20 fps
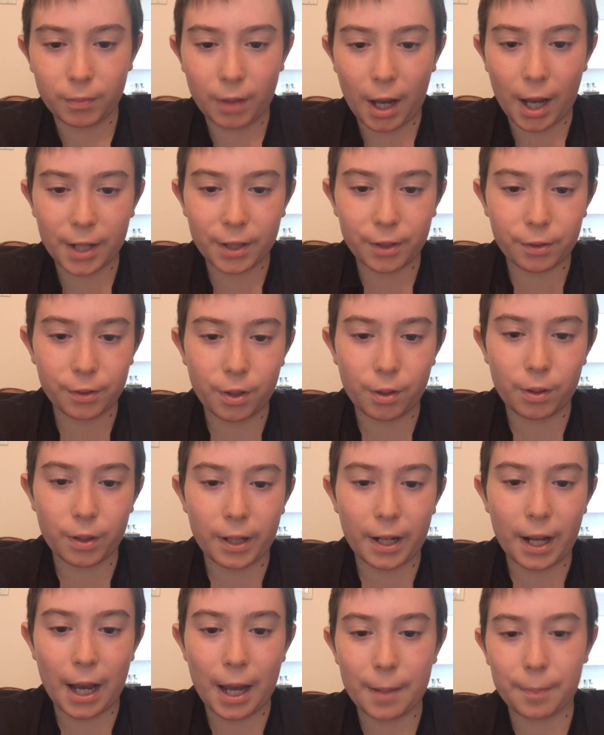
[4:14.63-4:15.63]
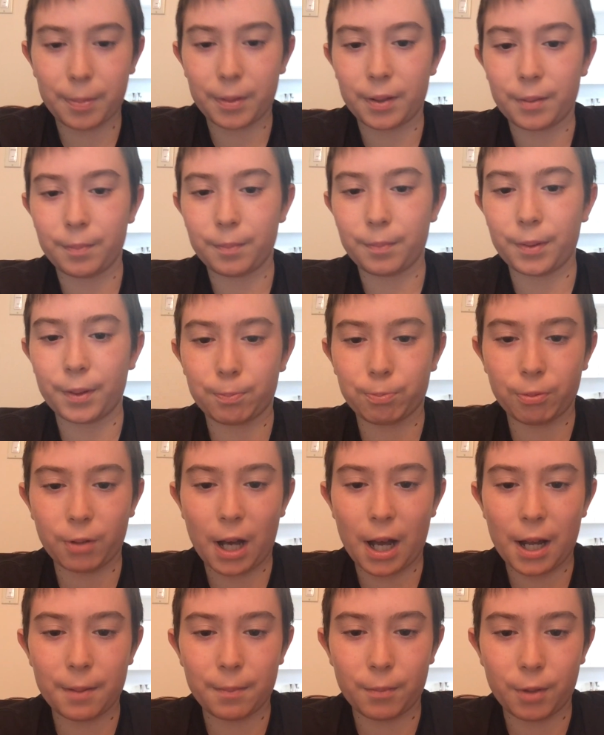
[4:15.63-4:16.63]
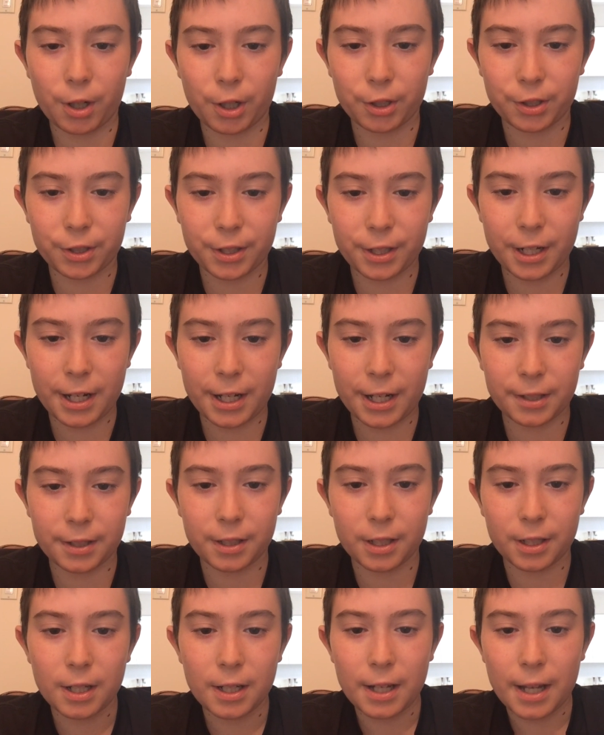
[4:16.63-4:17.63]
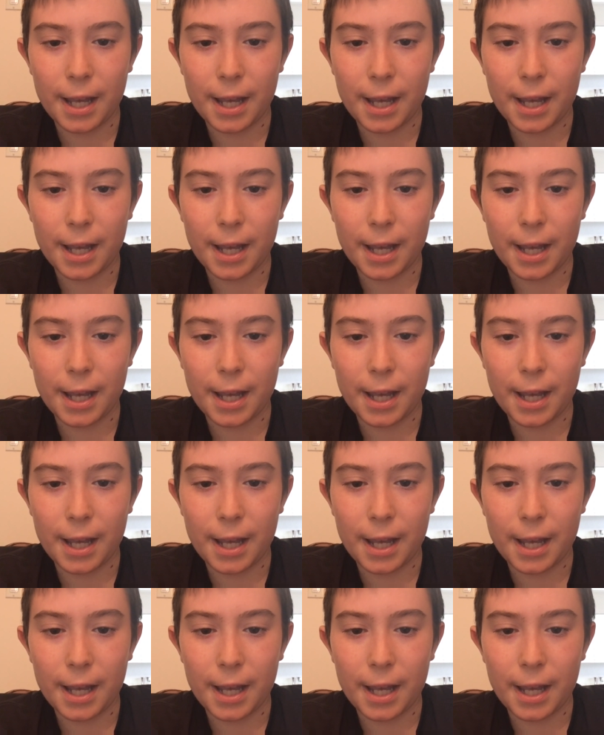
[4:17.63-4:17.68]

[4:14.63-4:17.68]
I don't know what happened, but Brad Marchand